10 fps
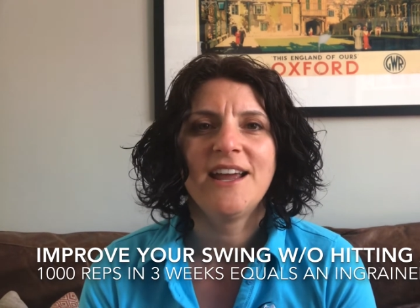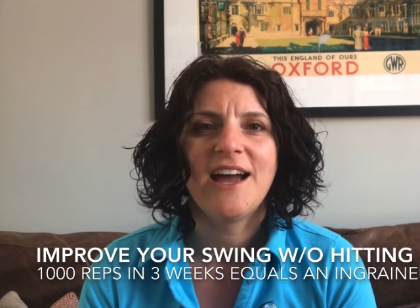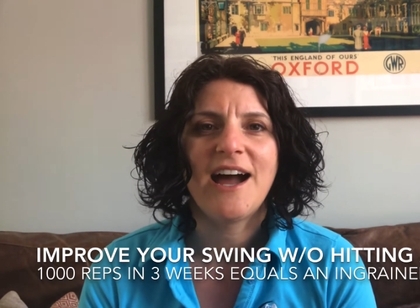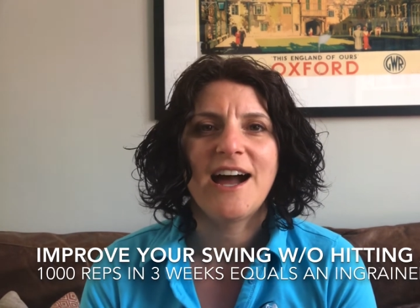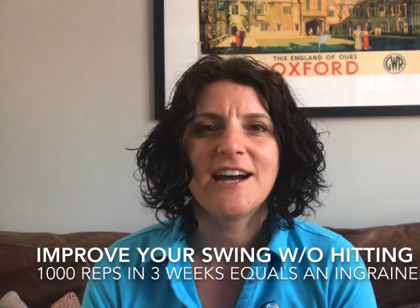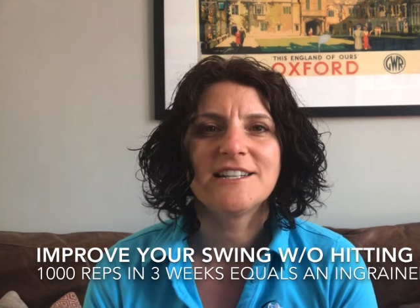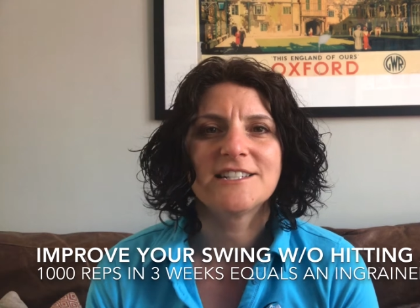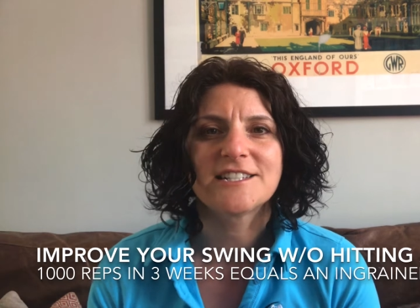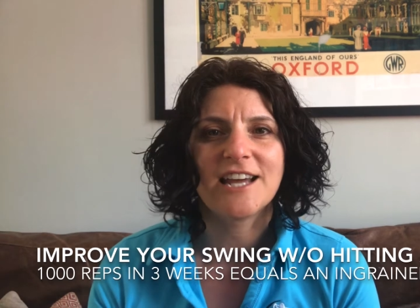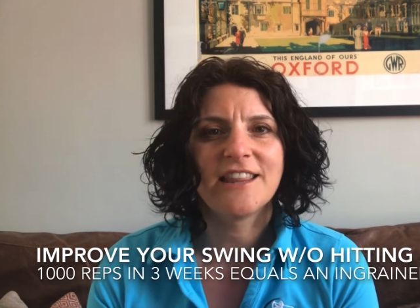
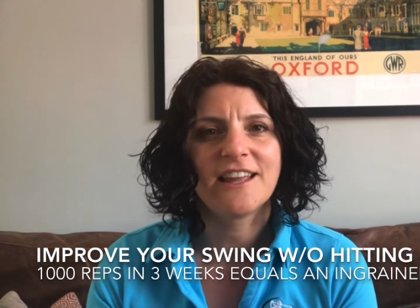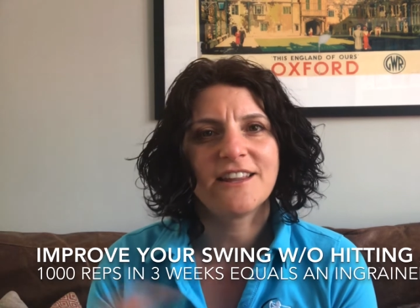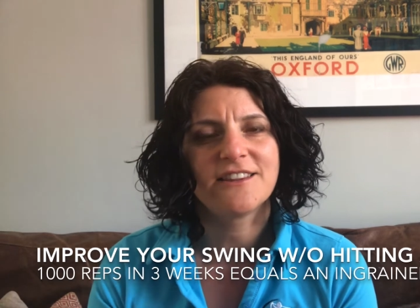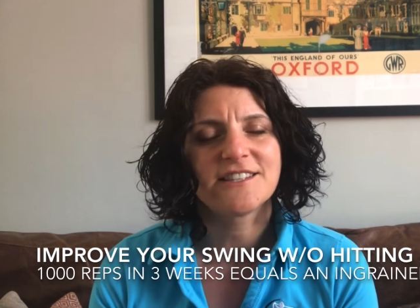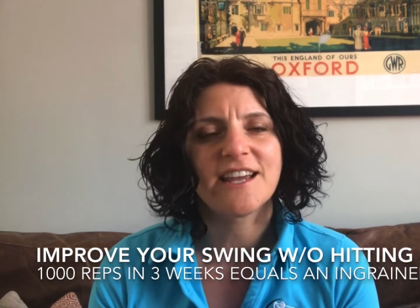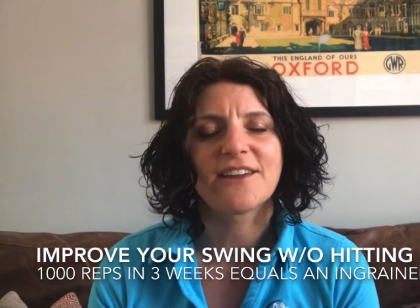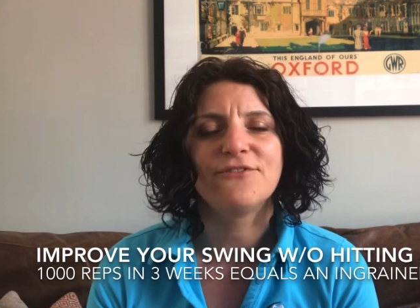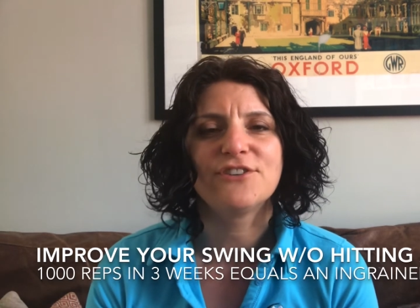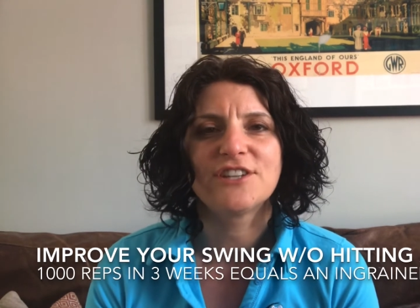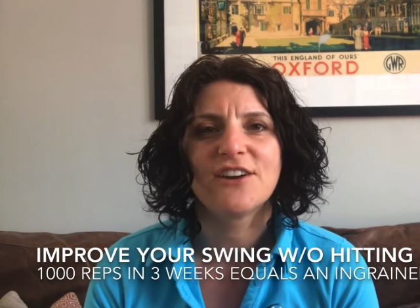And then in the second
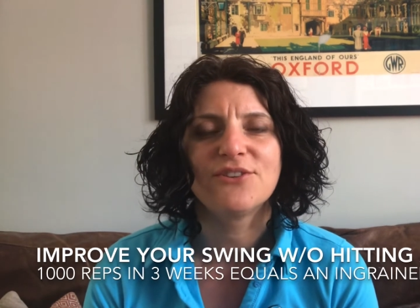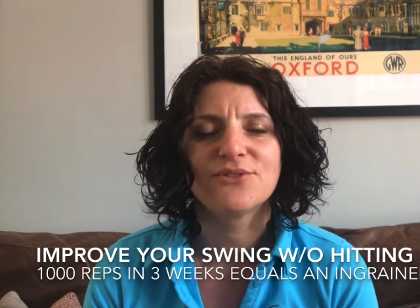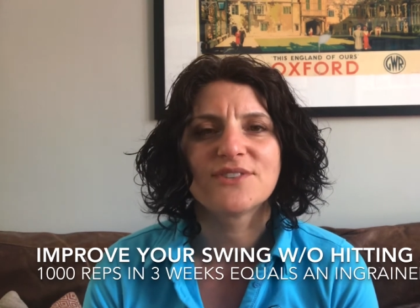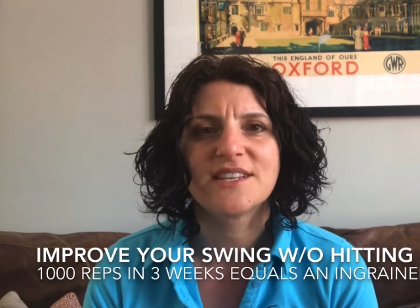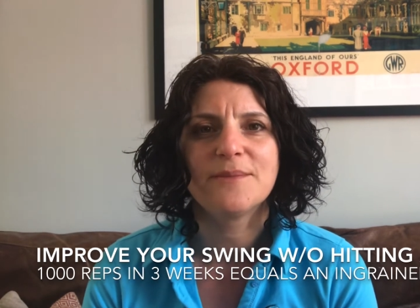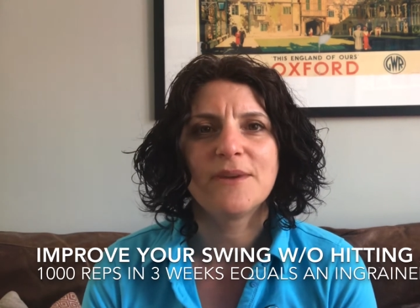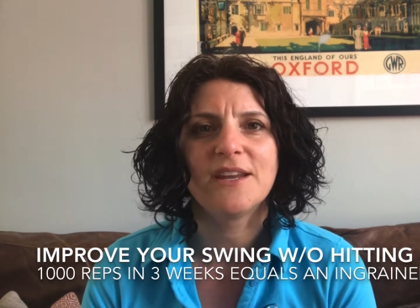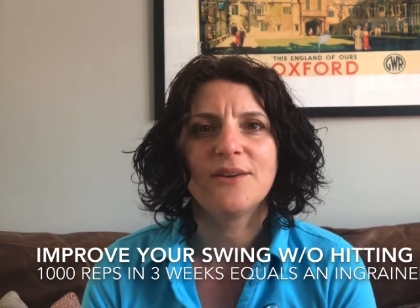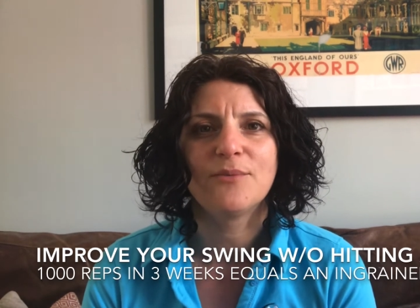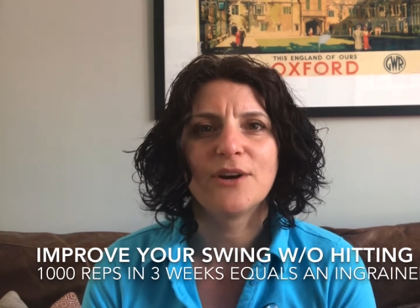video you'll see
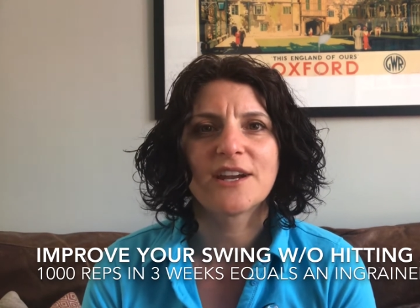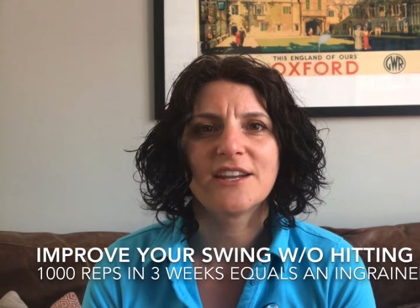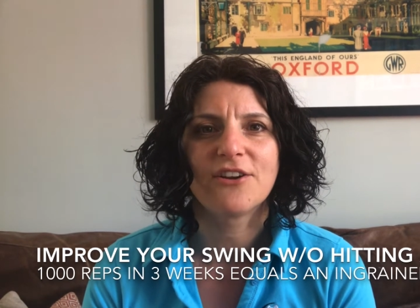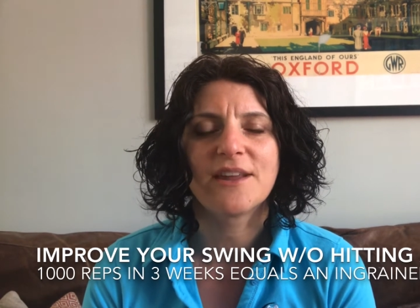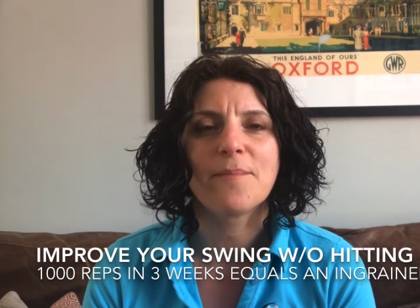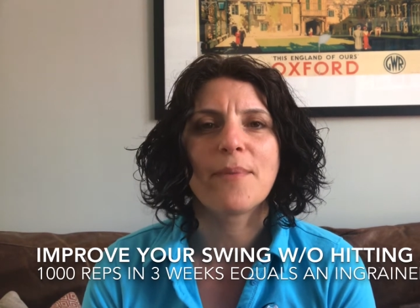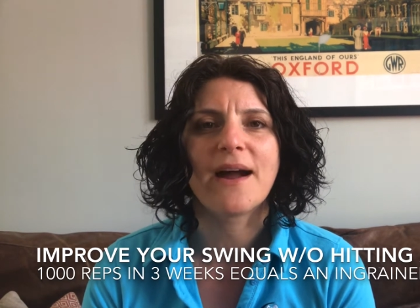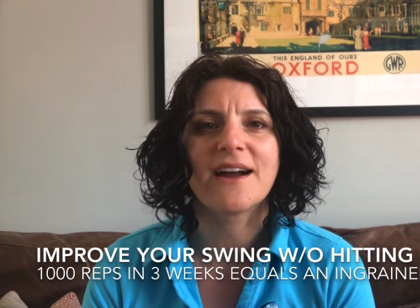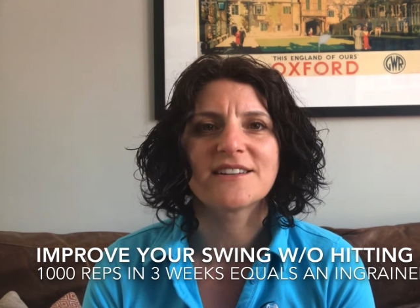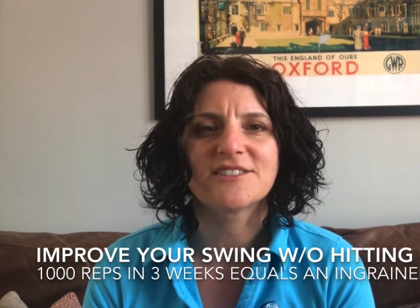me working on
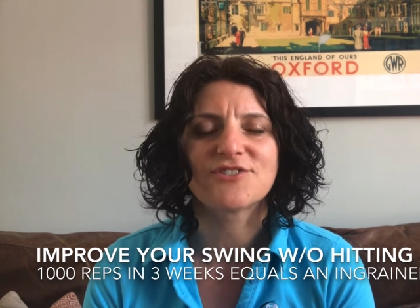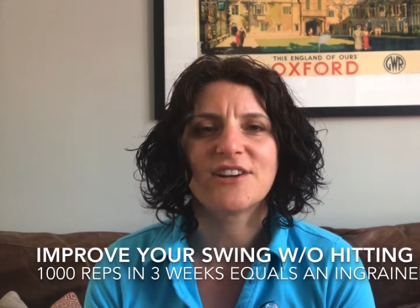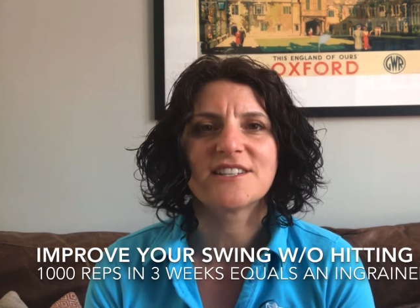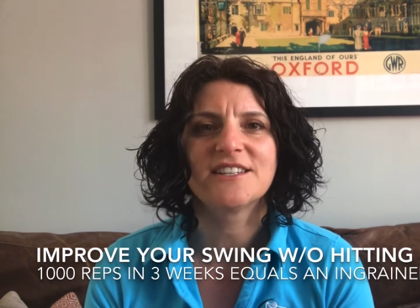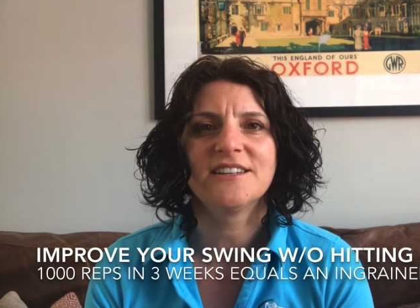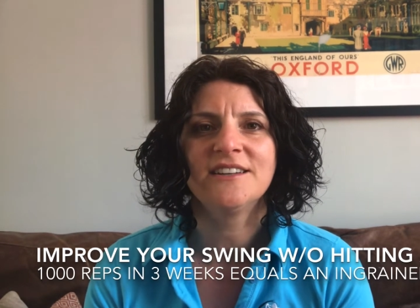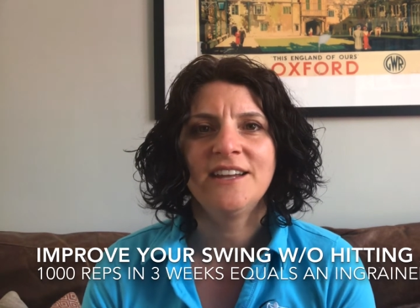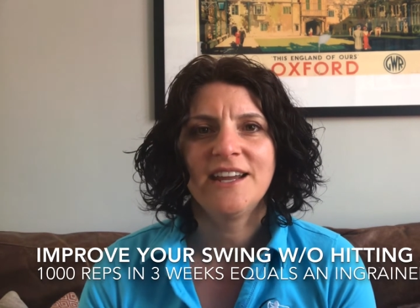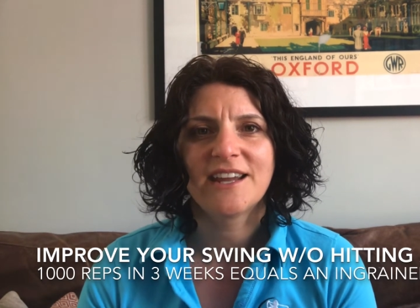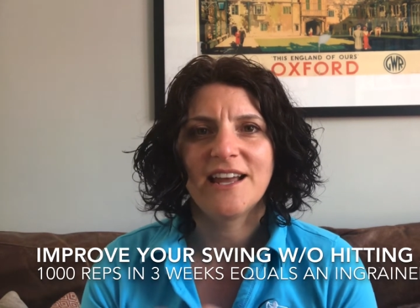impact, trying to
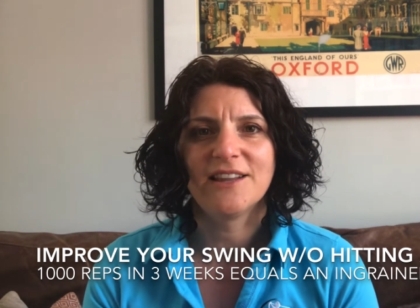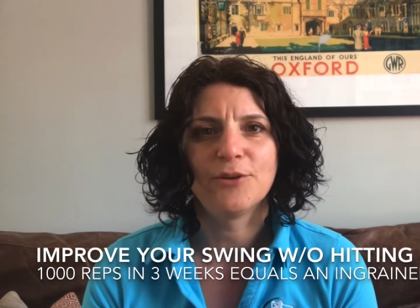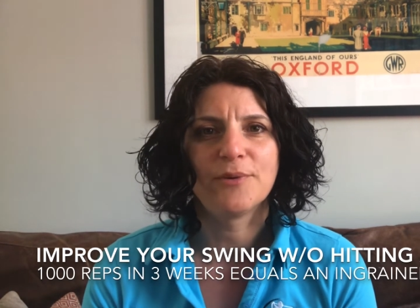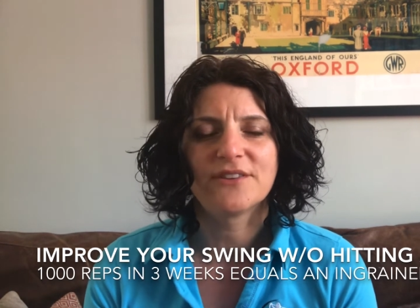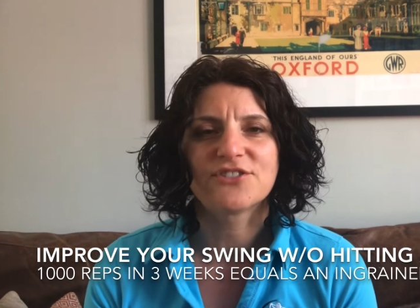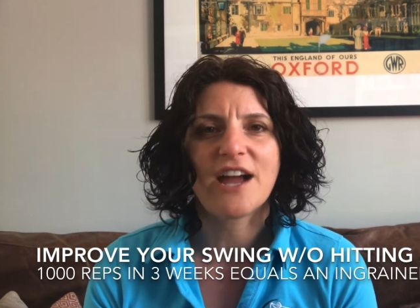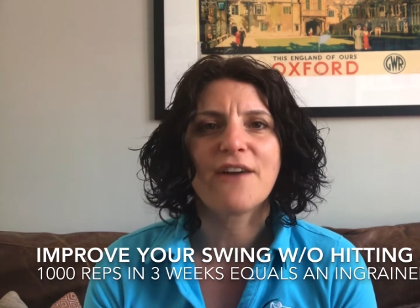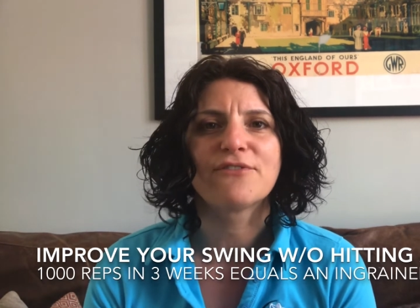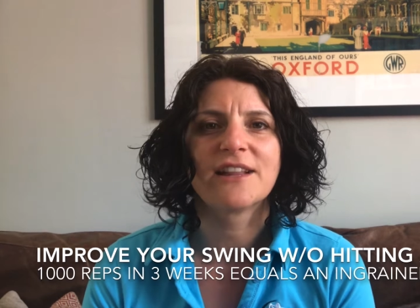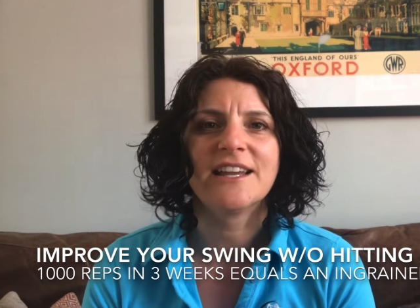get a little bit of
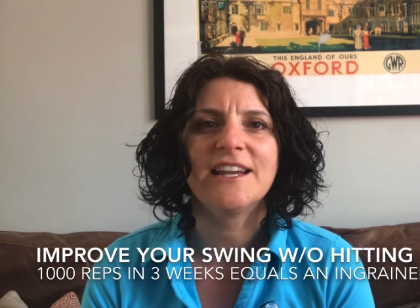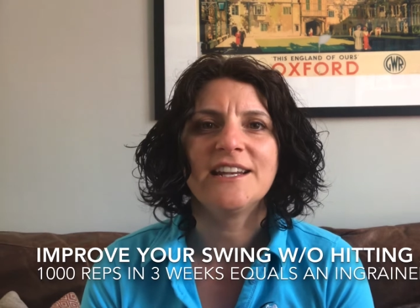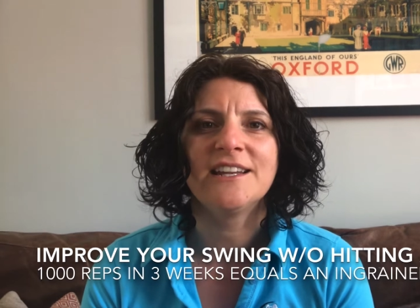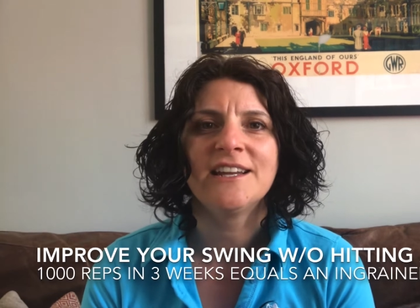shaft lean.